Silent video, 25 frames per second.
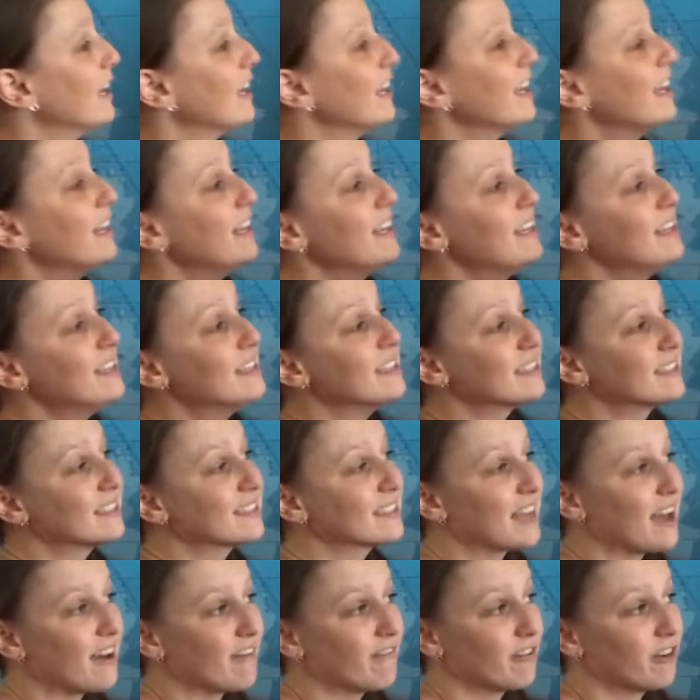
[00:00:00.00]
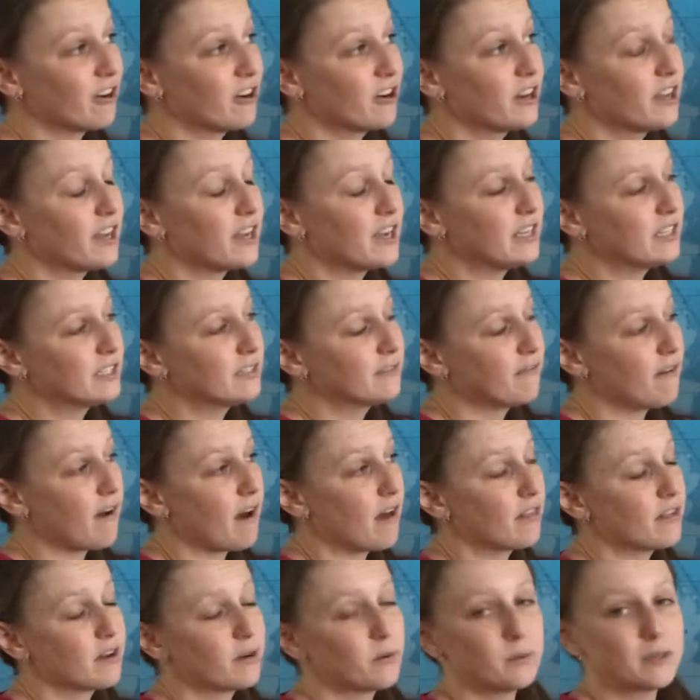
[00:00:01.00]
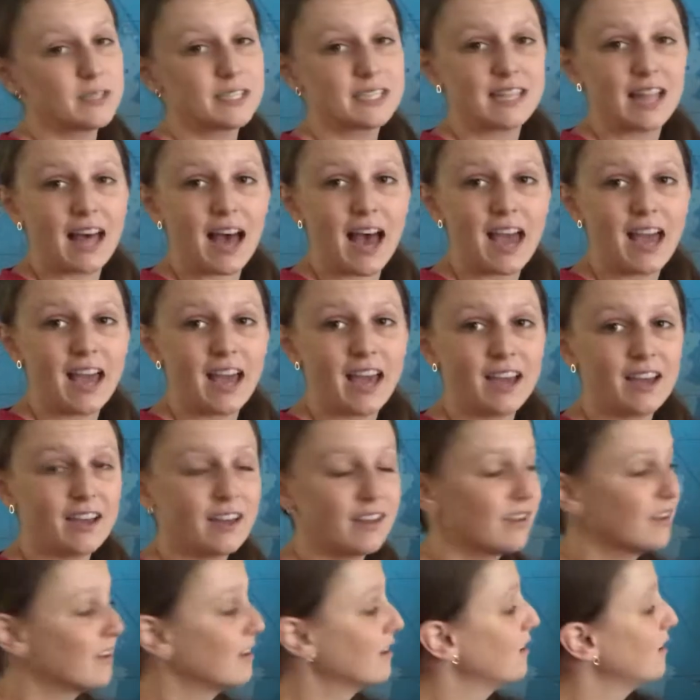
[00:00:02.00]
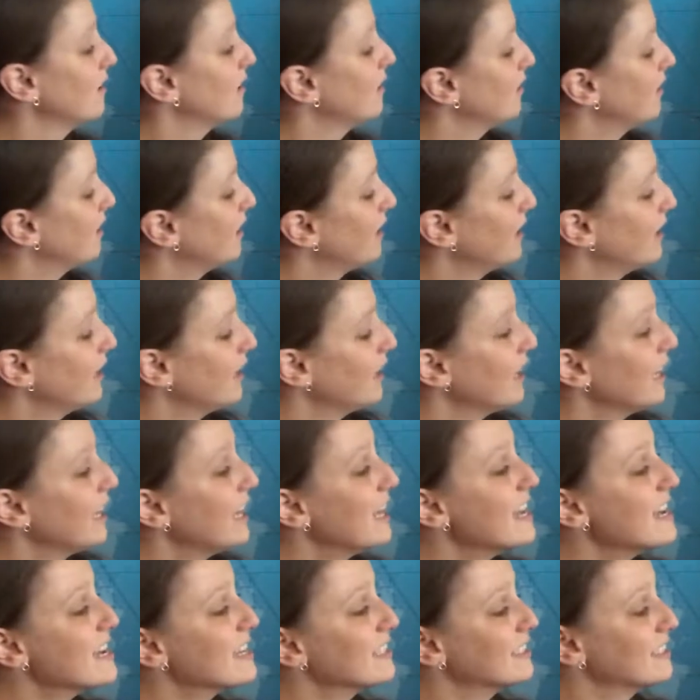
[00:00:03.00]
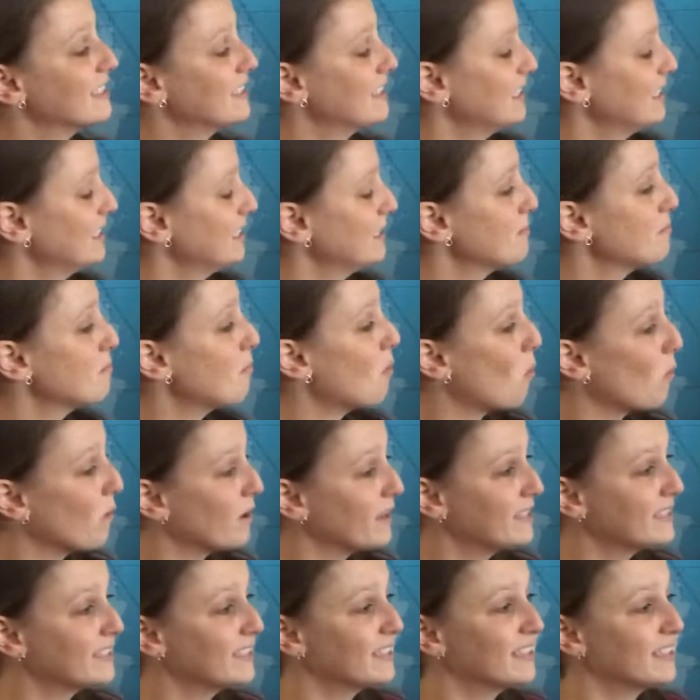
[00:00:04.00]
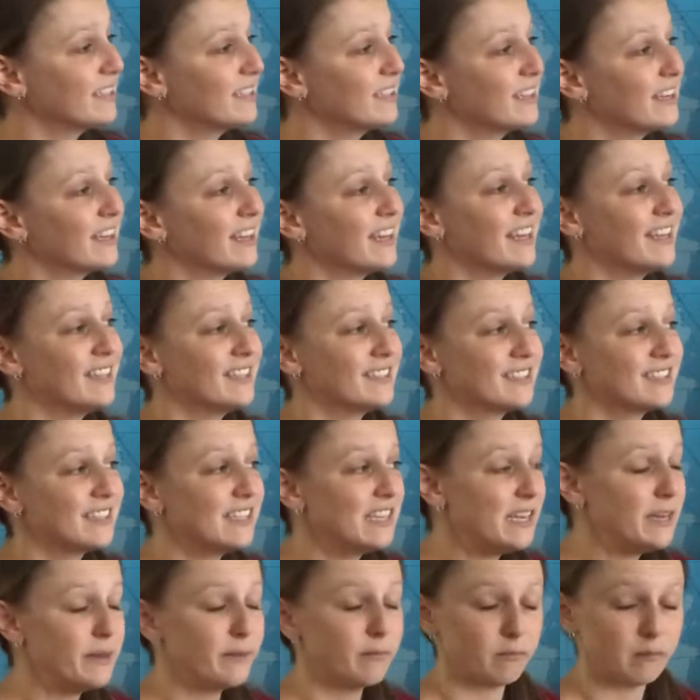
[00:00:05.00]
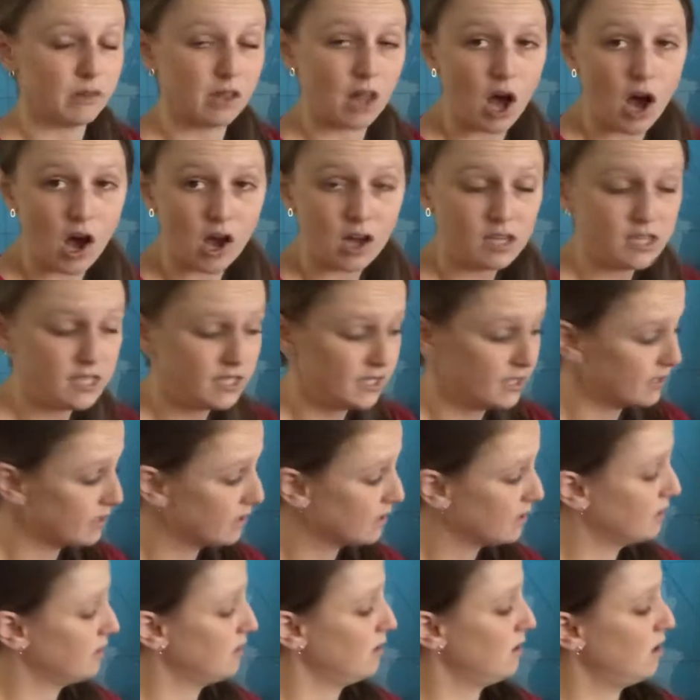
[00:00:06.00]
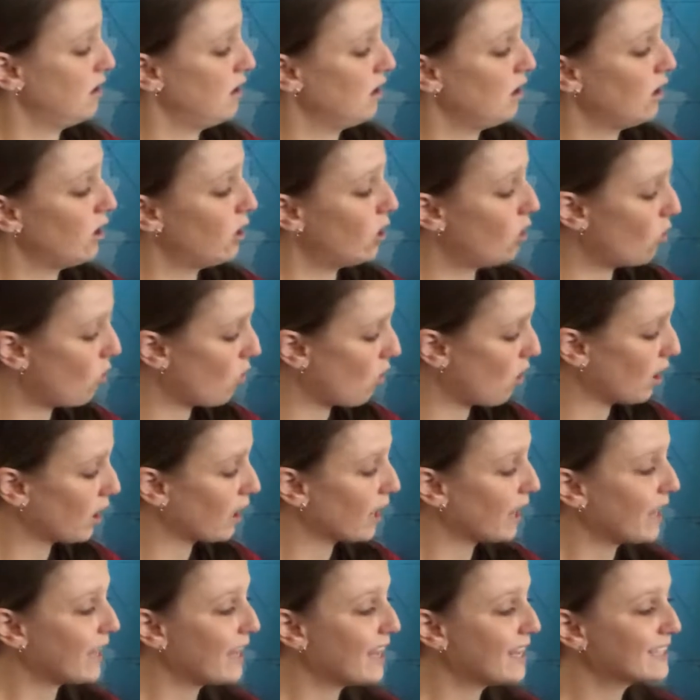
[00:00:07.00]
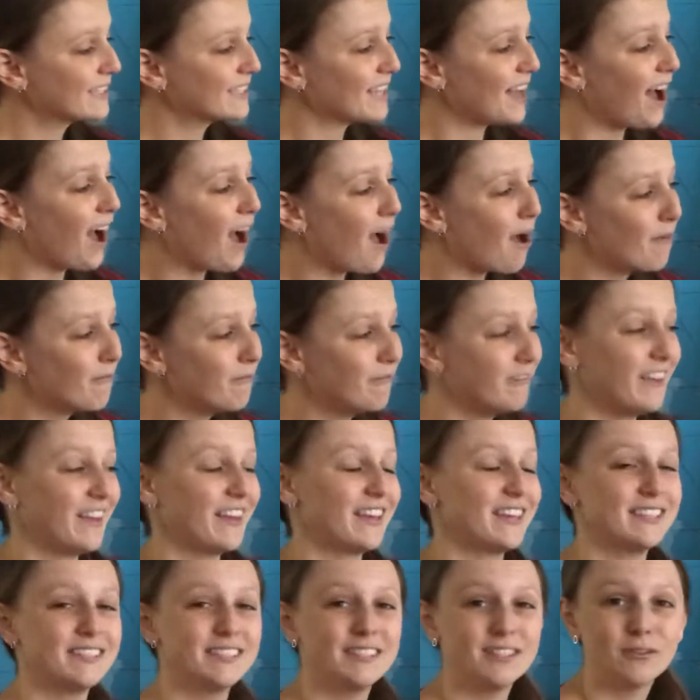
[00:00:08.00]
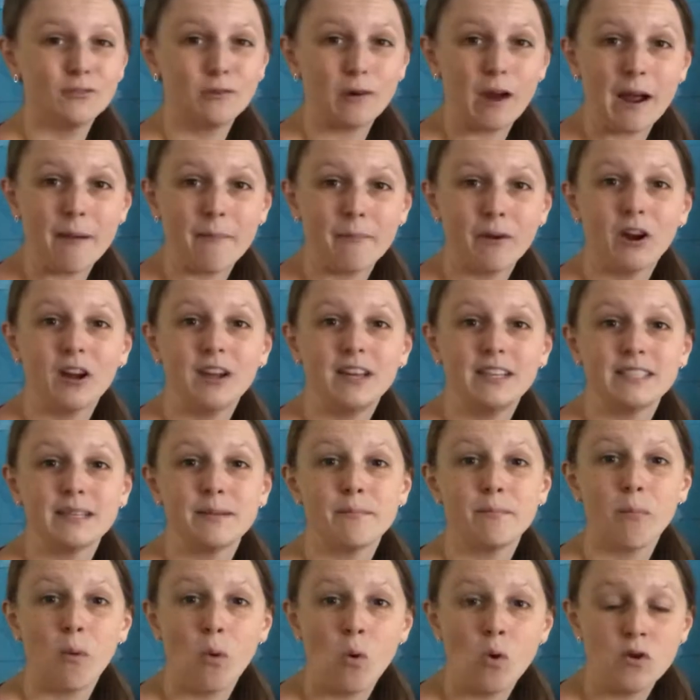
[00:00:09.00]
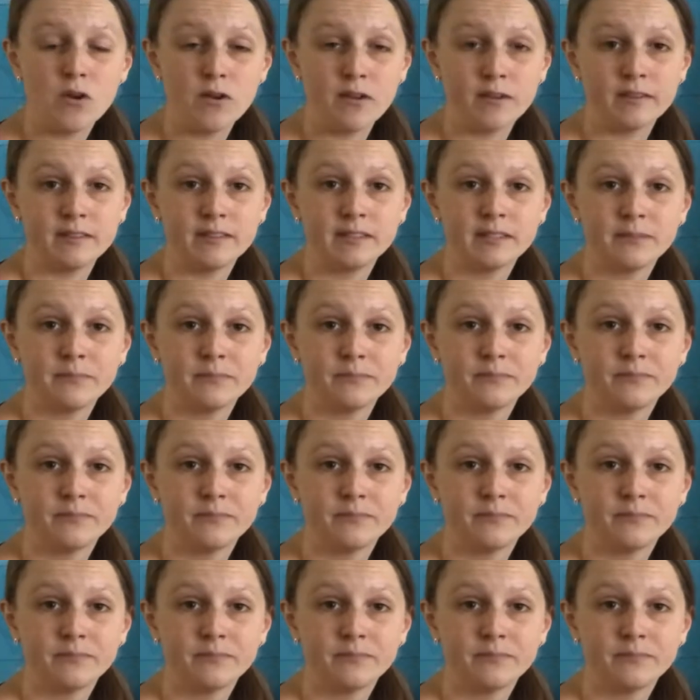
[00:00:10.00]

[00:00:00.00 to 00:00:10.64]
He discovered his father was lying. He is disappointed his team lost. Or it's obvious grammar is important.